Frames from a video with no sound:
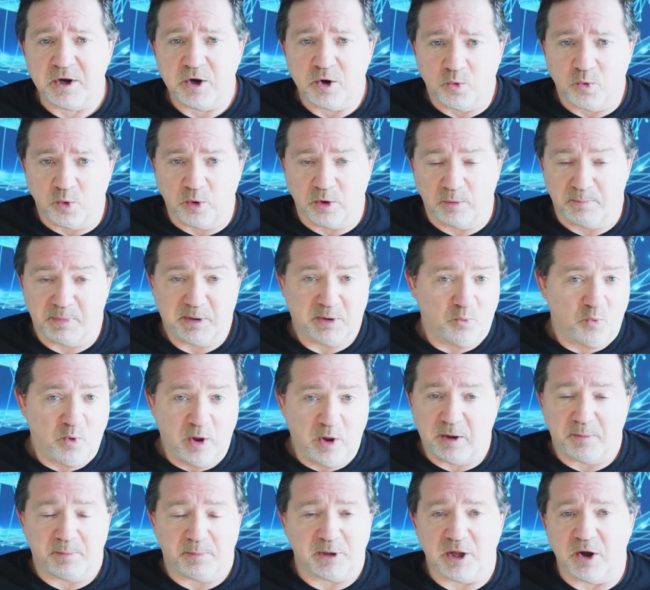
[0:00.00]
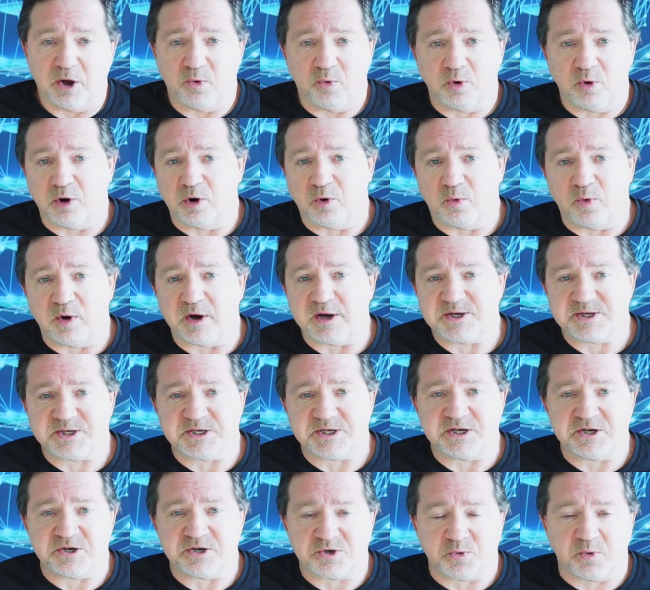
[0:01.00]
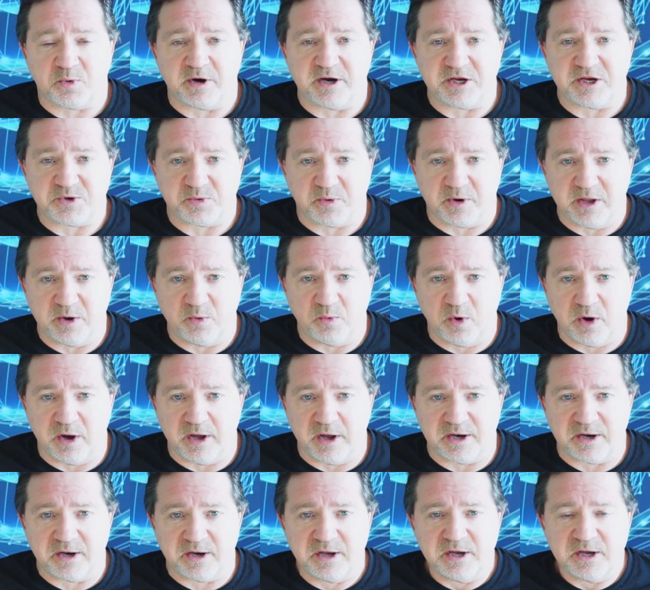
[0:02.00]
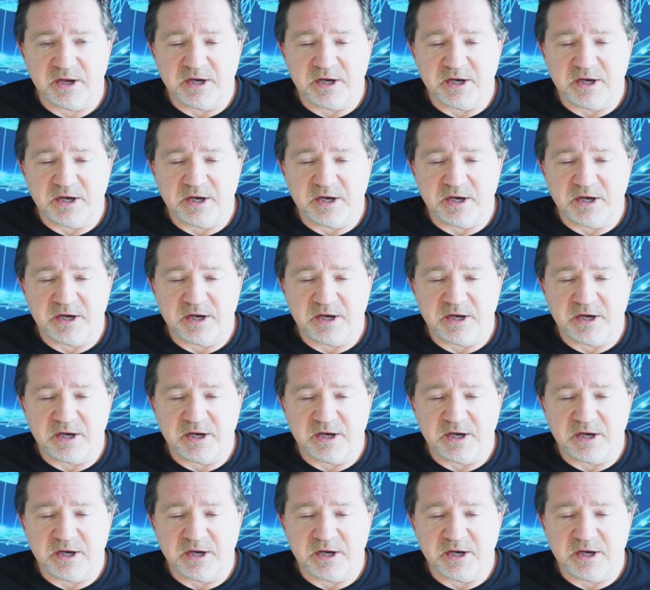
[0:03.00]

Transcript: were well below where it was in 2021.